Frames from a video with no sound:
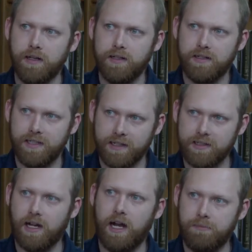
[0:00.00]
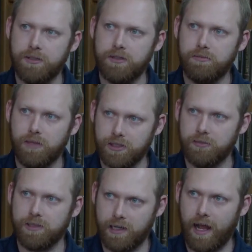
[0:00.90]
6 times
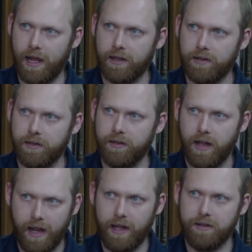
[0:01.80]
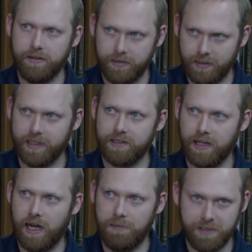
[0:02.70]
Muslims attacked, and 6
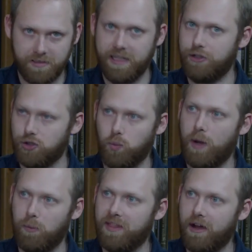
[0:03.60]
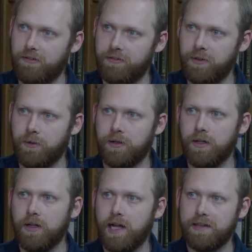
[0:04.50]
times they just went without food.
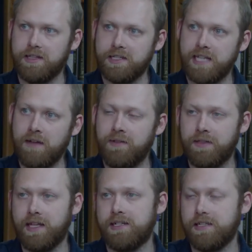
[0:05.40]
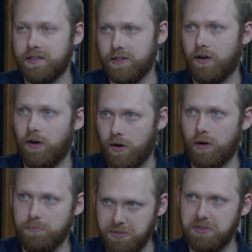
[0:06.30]
At the 7th, they sent an
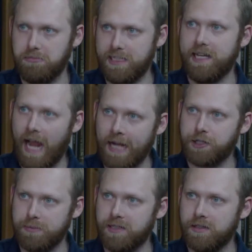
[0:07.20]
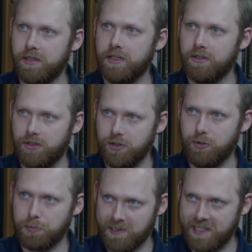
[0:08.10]
armed detachment to
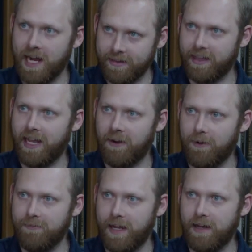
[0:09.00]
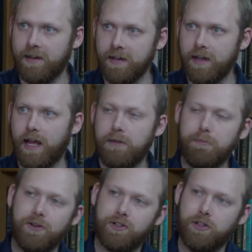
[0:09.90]
protect the caravan, and
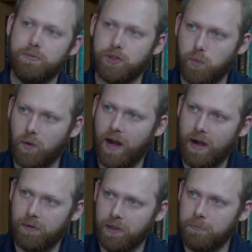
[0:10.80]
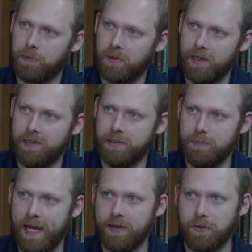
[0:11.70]
Muslims were outnumbered in the
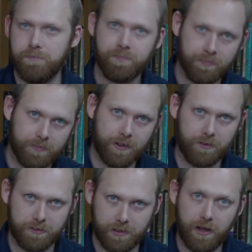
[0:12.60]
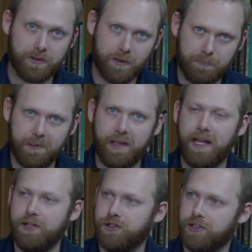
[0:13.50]
battle. There's other
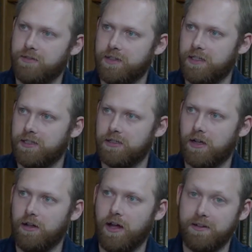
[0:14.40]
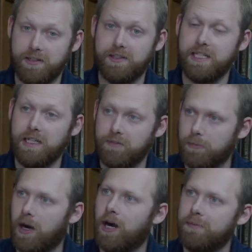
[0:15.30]
implications of this. Allah deceived
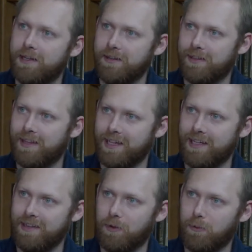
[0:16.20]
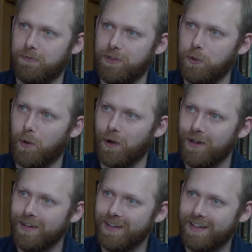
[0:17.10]
Muhammad into thinking there were fewer
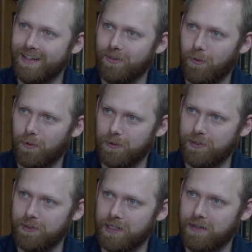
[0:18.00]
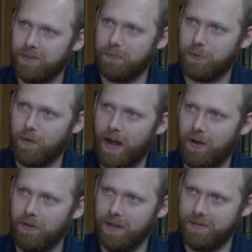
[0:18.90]
in order to give them
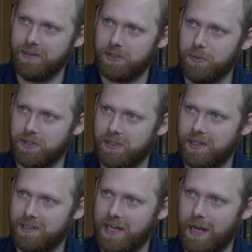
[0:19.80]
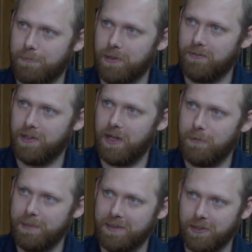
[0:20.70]
morale, and this was an example of Allah
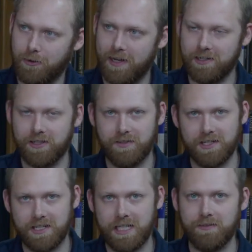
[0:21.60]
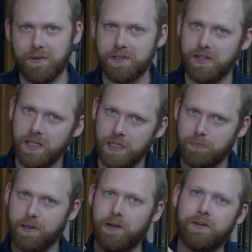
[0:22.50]
being the greatest of deceivers.
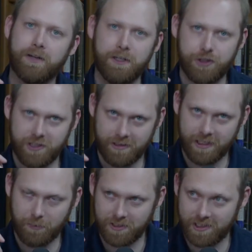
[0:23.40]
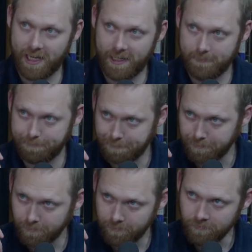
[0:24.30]
But another interesting thing was stated,
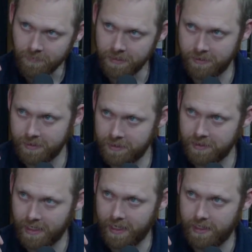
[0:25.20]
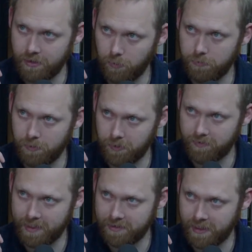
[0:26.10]
and this is again what
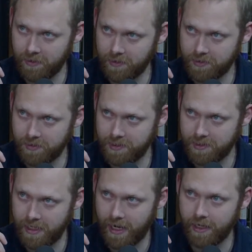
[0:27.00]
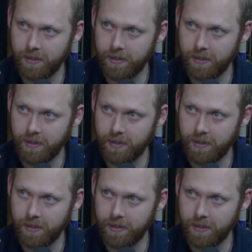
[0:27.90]
motivates terrorists to this day.